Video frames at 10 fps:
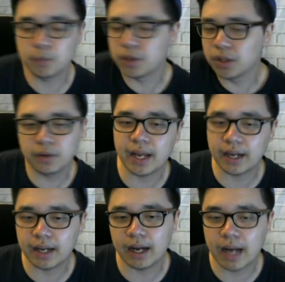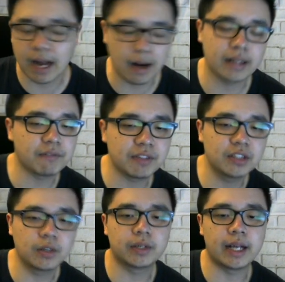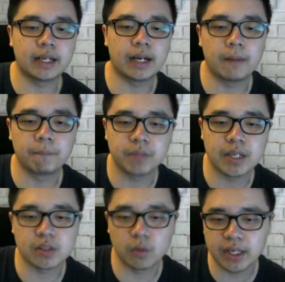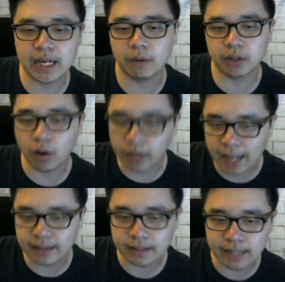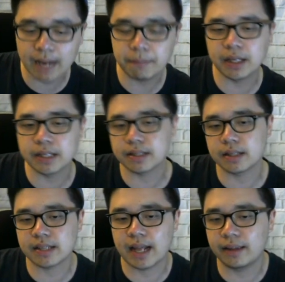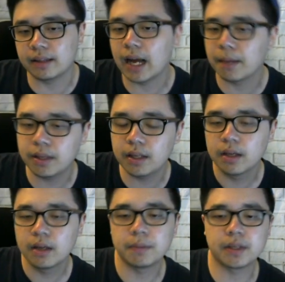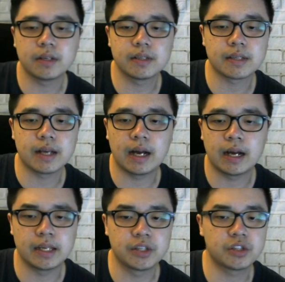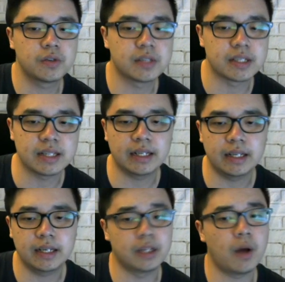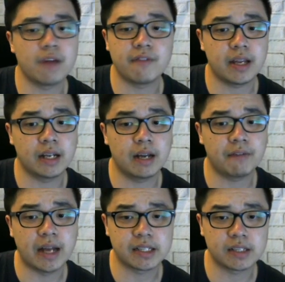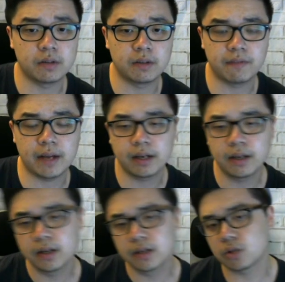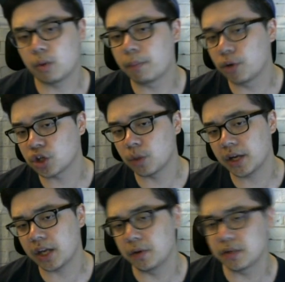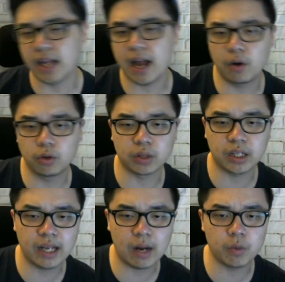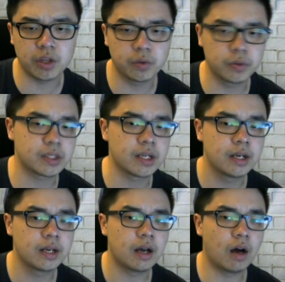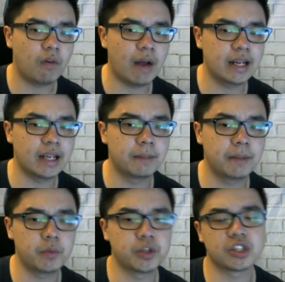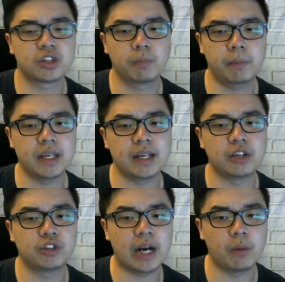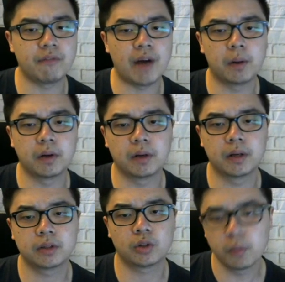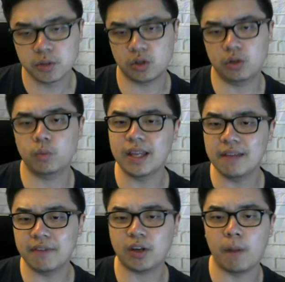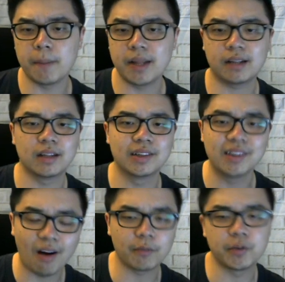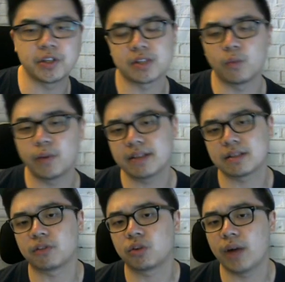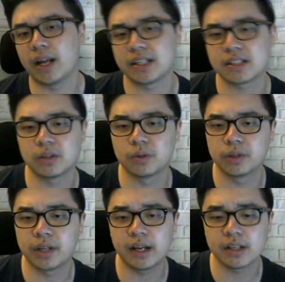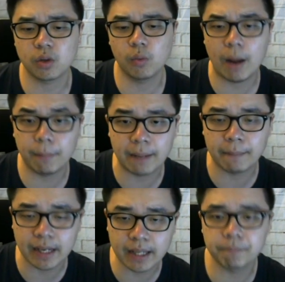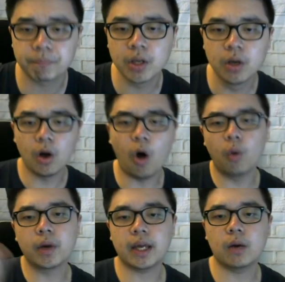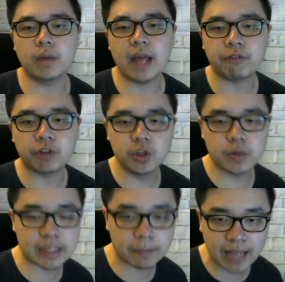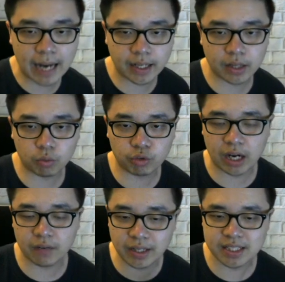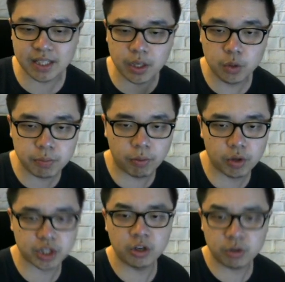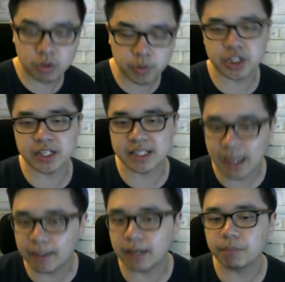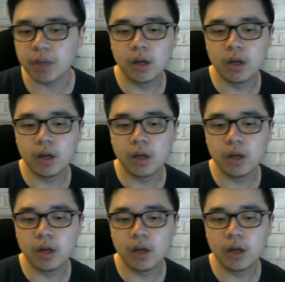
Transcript: We know that I definitely know that his only counter on hand that time is the skeleton army because he just used his lightning. He don't have enough elixir to defend. So we push over. He used the arrow to clear out. We use a Hog Rider in the middle, which is stupid. He can drag with our Tombstone. We even committed the lock, which is a waste of 2 elixir over there. So well played by him. Over here, we have to use some technique to drag away this huge push. A huge push is coming.